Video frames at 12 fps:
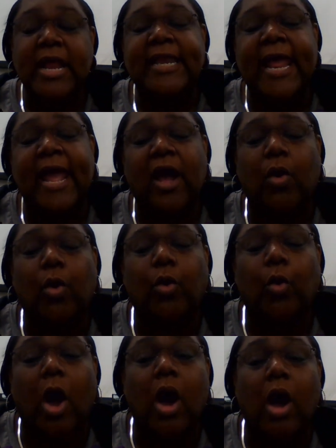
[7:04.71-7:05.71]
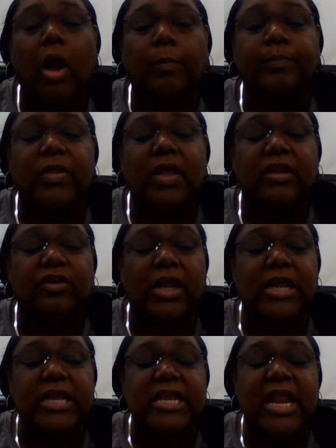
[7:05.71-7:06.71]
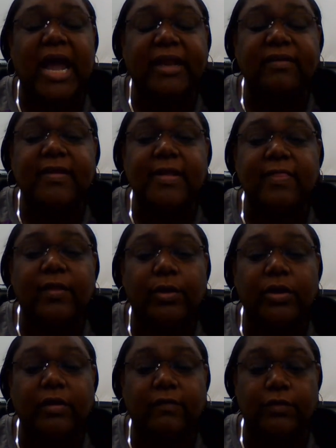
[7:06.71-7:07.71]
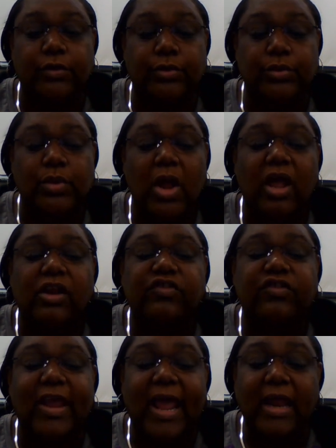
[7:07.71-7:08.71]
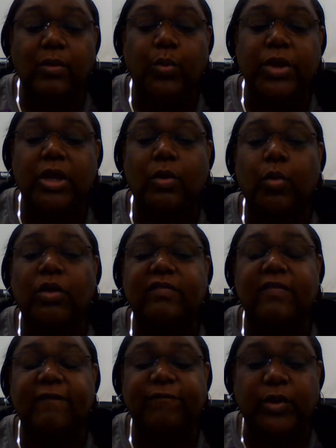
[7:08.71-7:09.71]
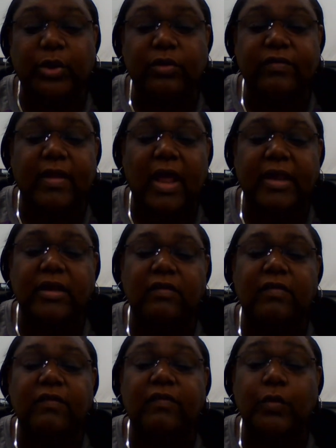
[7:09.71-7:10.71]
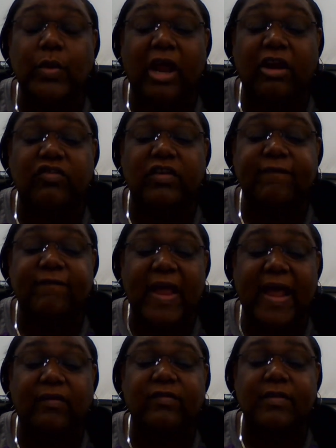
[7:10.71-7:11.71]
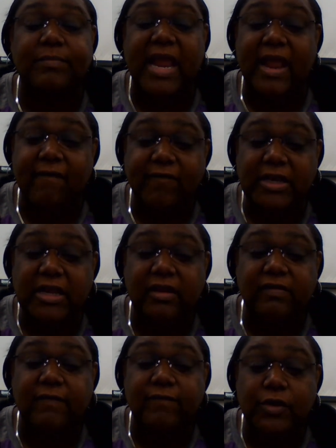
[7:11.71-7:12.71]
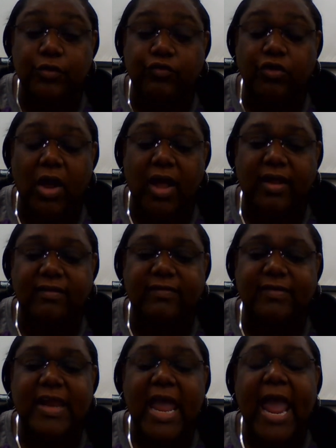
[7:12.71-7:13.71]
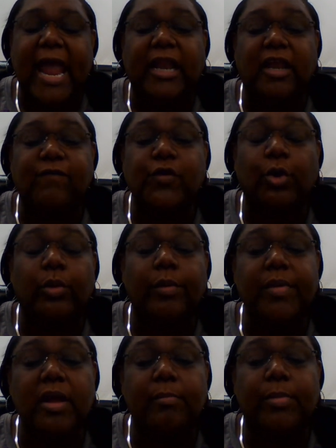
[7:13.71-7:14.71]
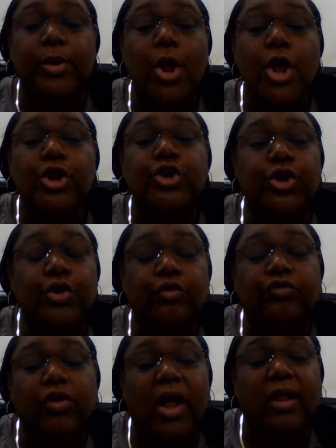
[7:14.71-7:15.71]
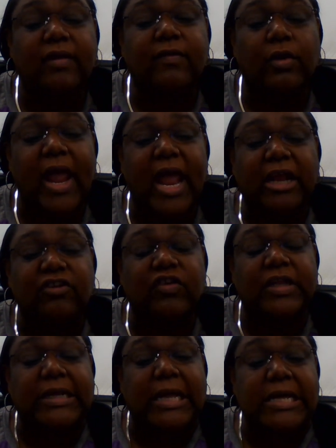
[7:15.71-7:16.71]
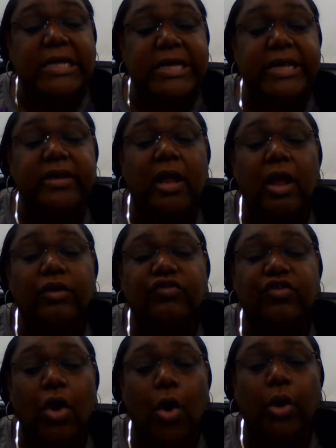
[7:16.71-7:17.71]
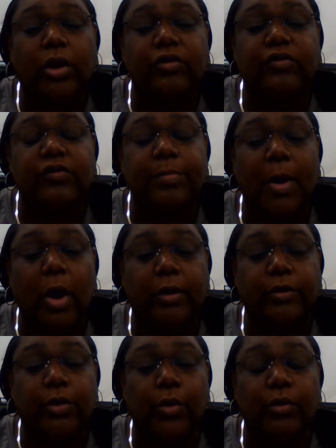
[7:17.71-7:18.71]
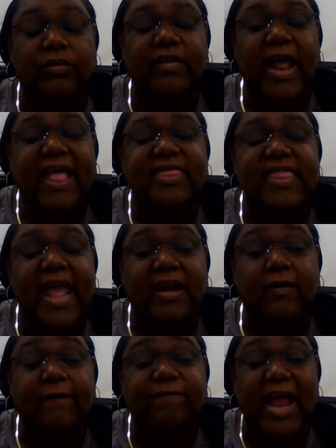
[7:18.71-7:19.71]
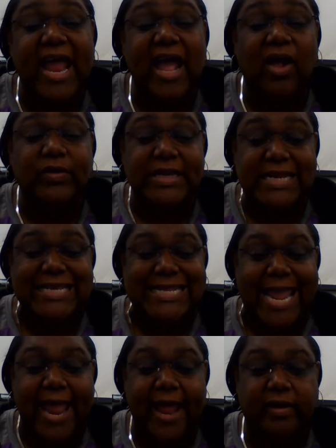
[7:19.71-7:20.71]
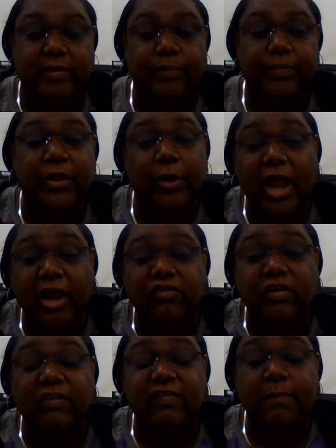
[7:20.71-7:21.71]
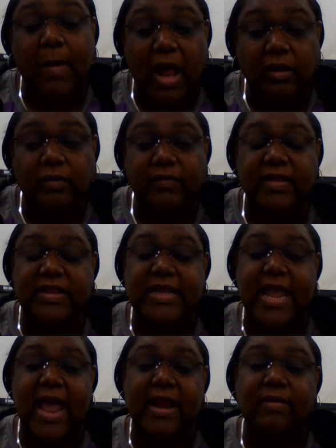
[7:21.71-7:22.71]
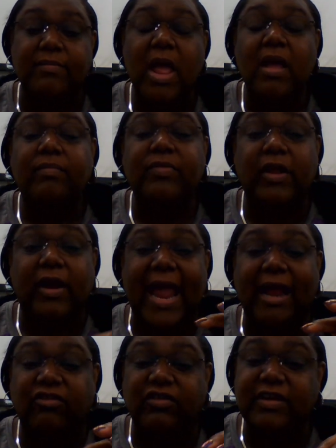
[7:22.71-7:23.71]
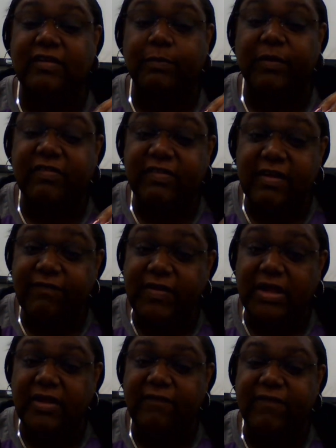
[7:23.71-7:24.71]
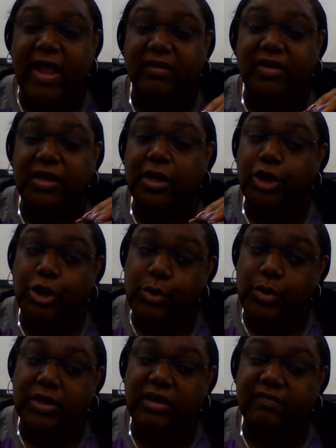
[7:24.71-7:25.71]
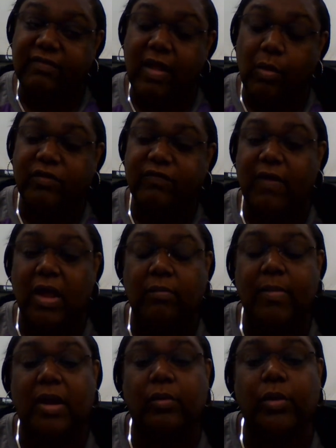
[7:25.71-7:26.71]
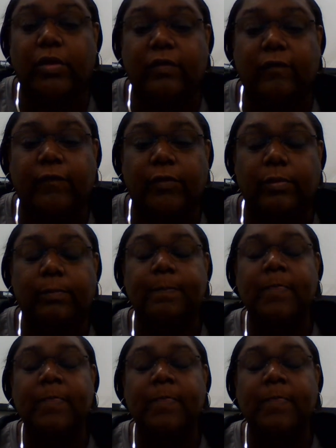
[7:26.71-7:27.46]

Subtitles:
Now, in 1932, Chadwick was the first scientist who actually found some evidence of neutrons. And if you remember, neutrons are actually uncharged particles that are found in the atom. They're actually smaller than the atom. They're actually specifically found in the nucleus that was found by Rutherford.